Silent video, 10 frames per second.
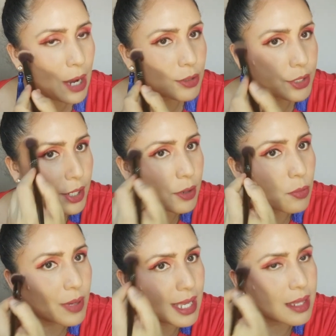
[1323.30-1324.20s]

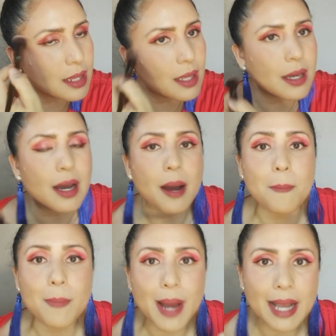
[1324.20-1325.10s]
powder with
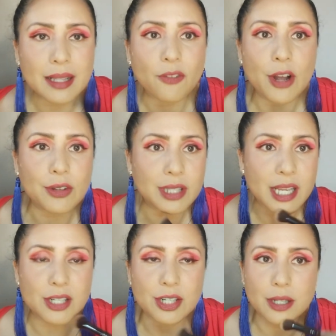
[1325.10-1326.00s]
a matte
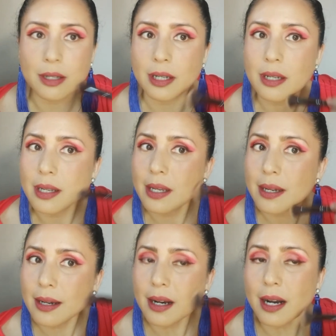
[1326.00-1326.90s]
foundation
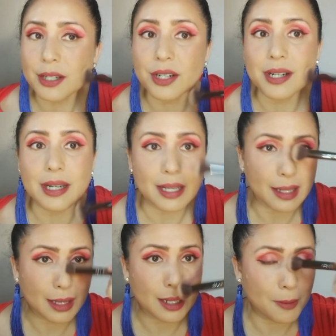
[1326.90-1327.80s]

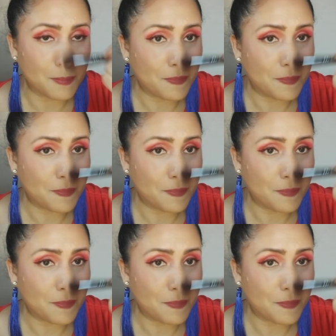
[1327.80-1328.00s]
underneath.